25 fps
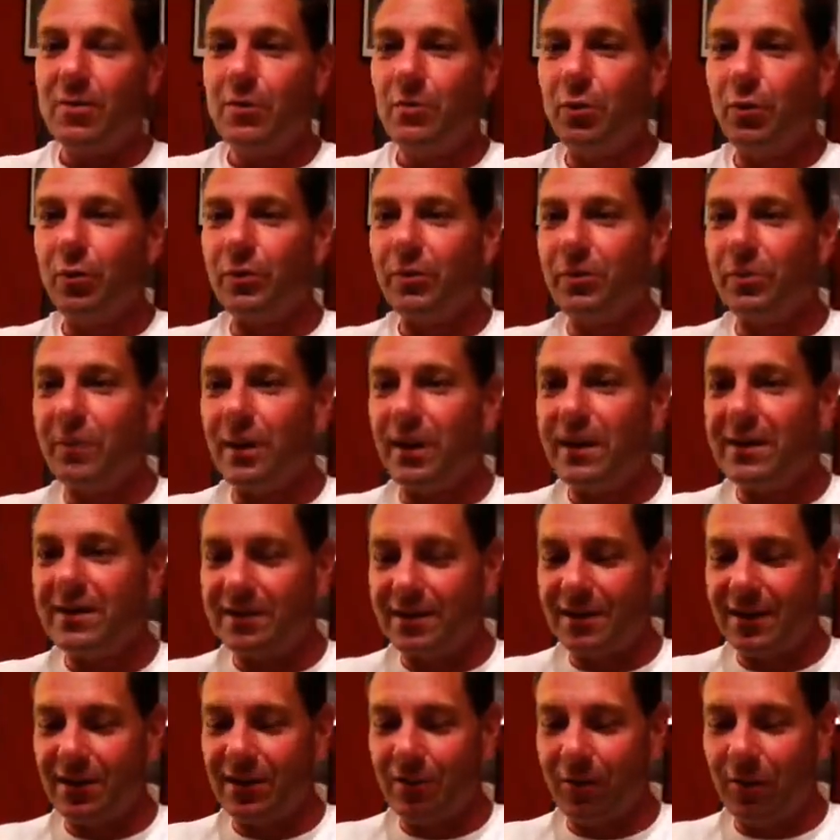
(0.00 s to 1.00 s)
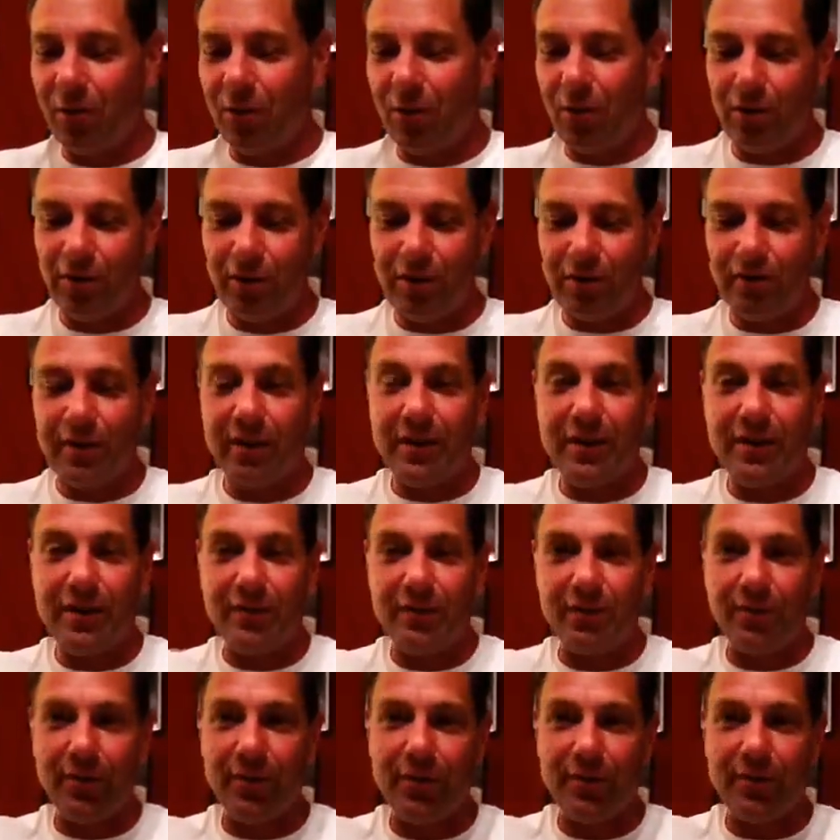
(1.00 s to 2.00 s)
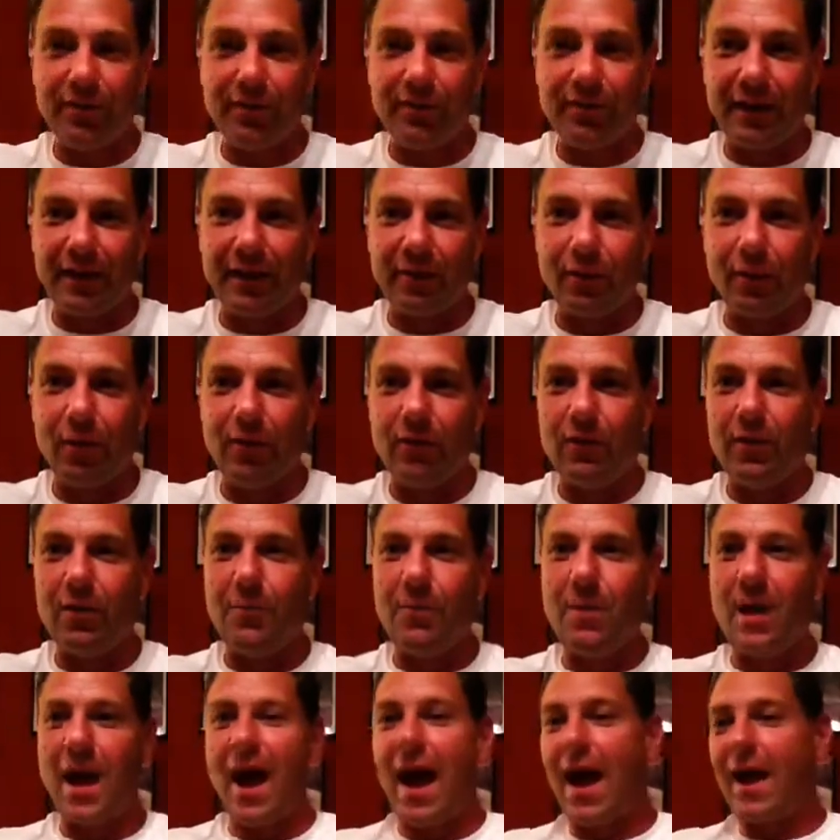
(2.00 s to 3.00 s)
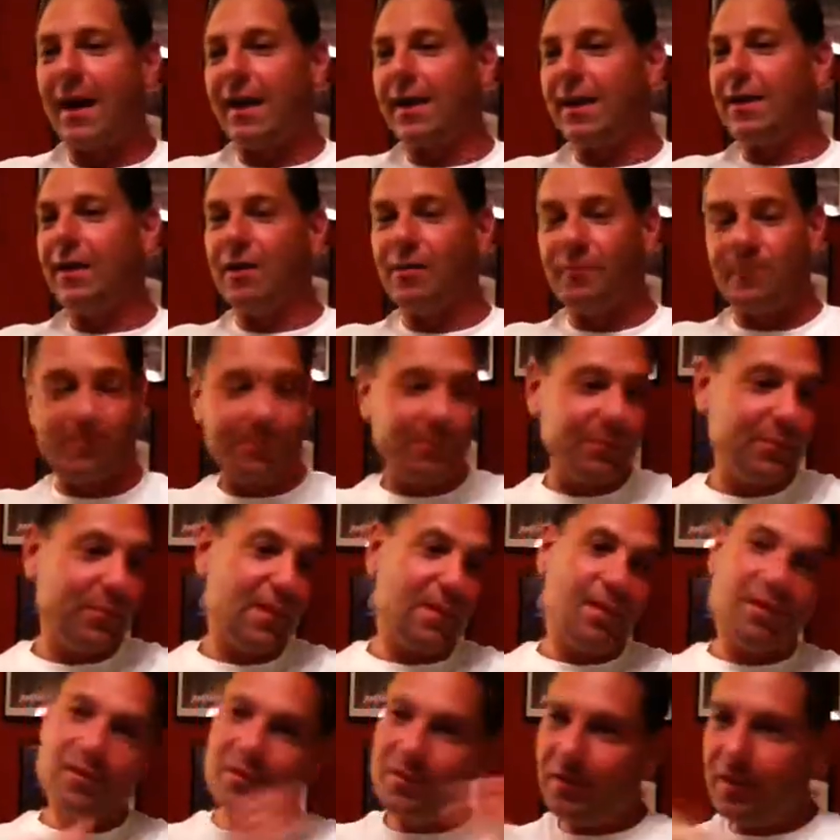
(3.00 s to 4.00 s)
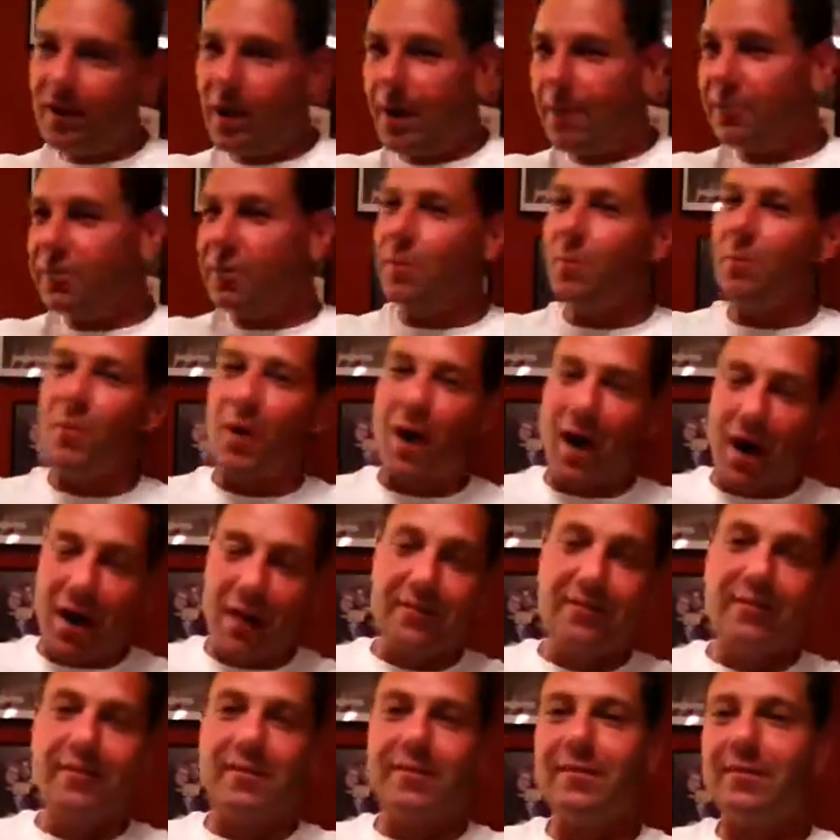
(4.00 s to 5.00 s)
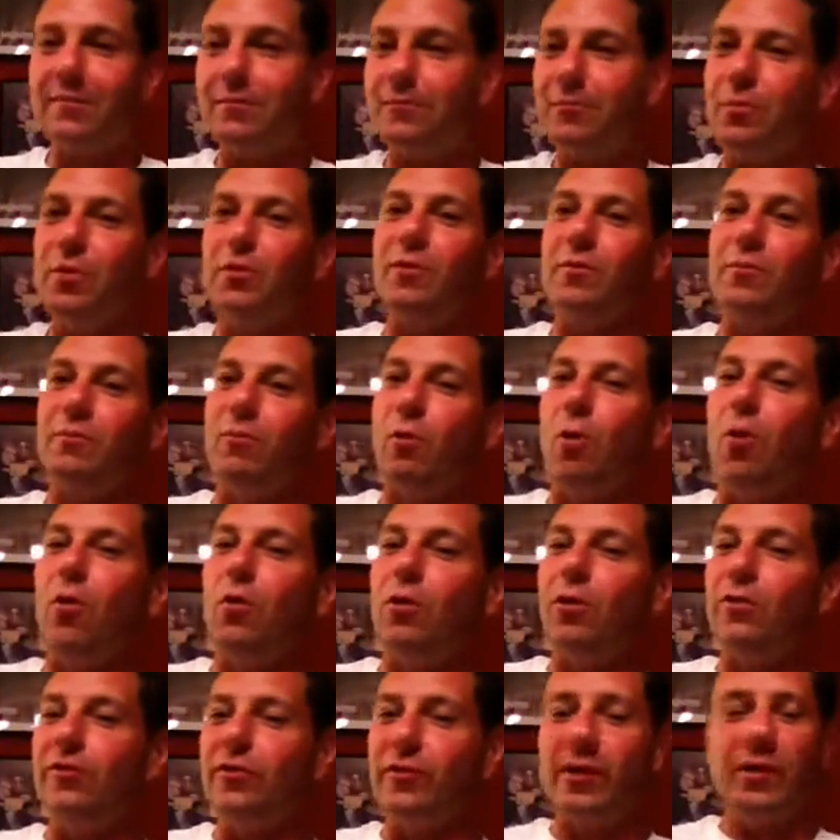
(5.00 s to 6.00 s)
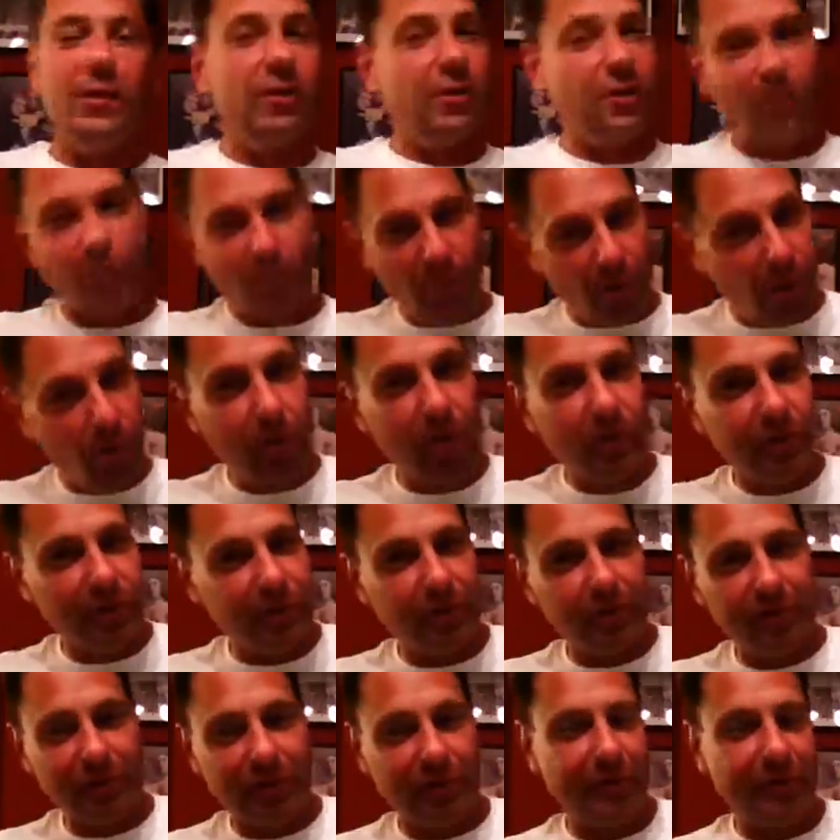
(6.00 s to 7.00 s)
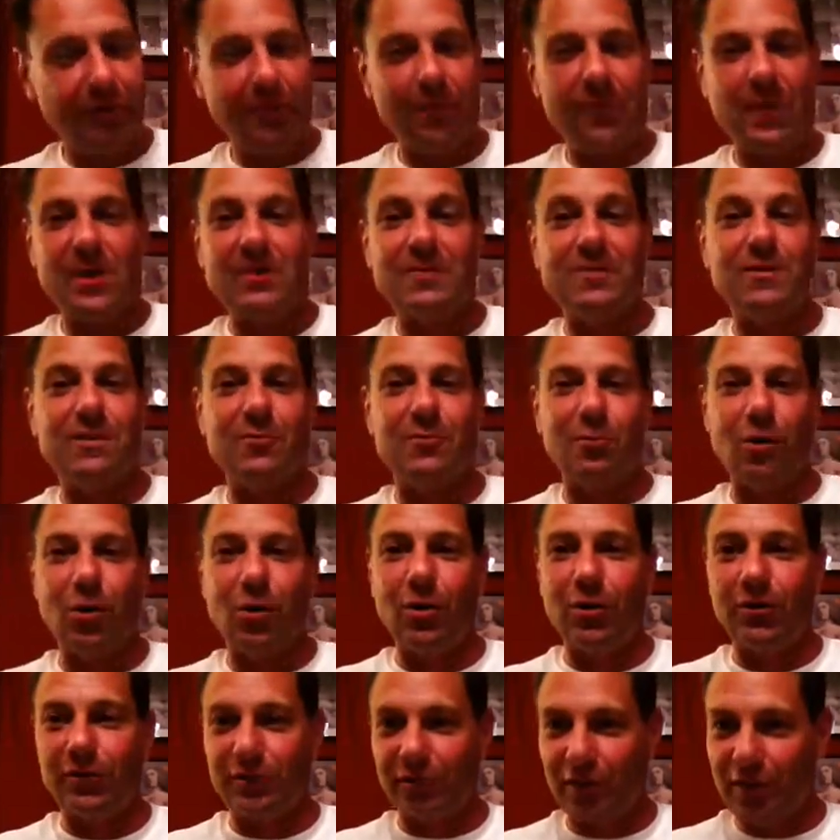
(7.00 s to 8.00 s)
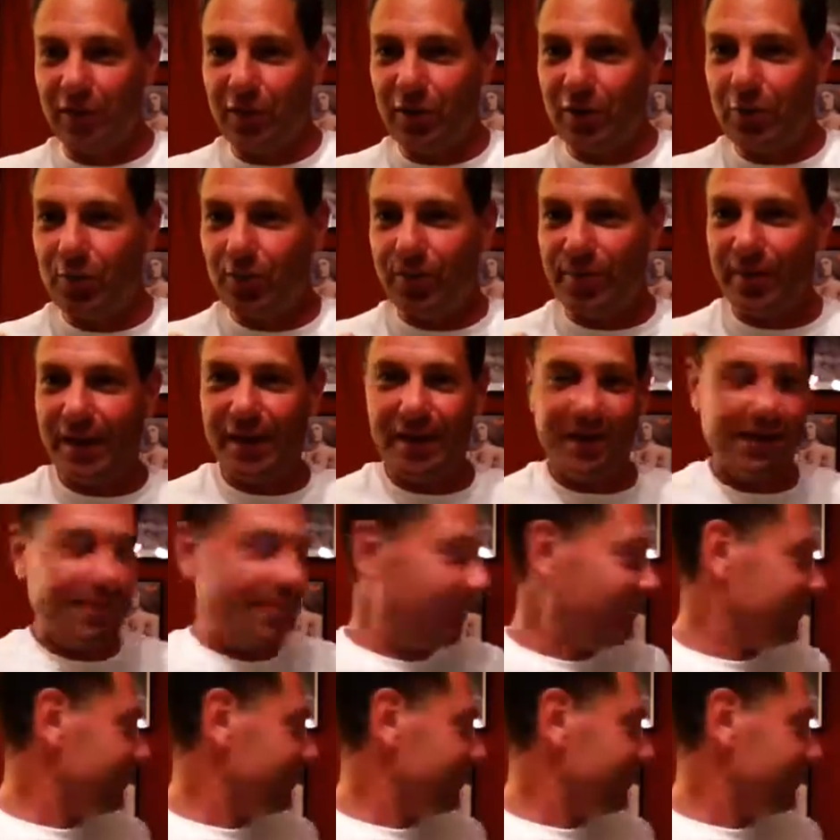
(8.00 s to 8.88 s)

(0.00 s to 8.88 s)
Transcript: put the Bay City rollers, and then throw the sticker over the back, and then empty the boxes and put the rollers in. And the rollers, the Bay City rollers, are the new thing.